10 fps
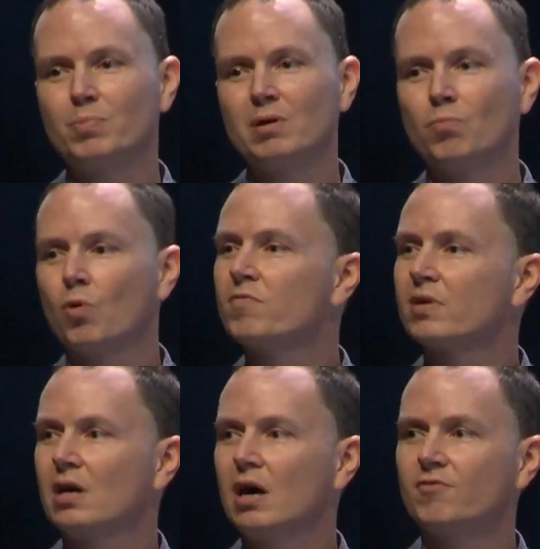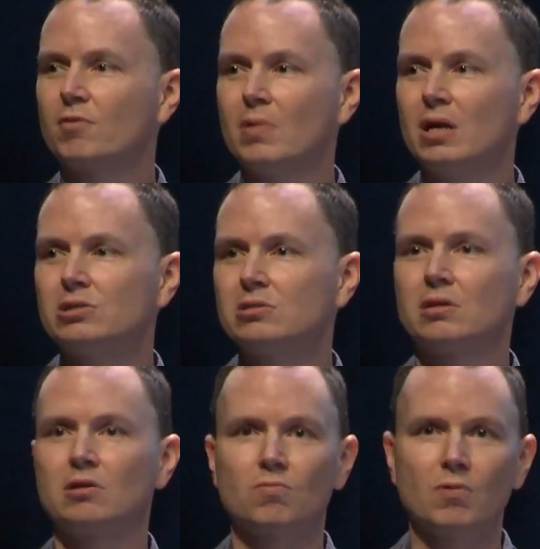but more of a confirmation
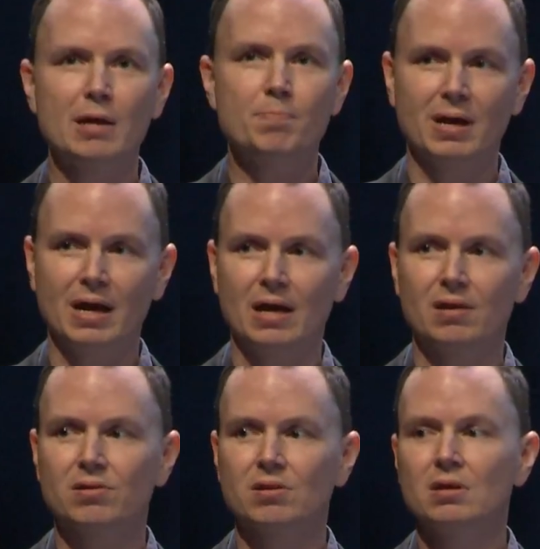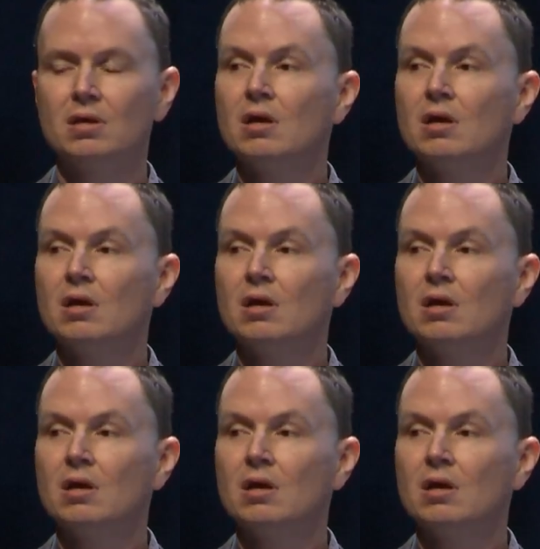on the right path.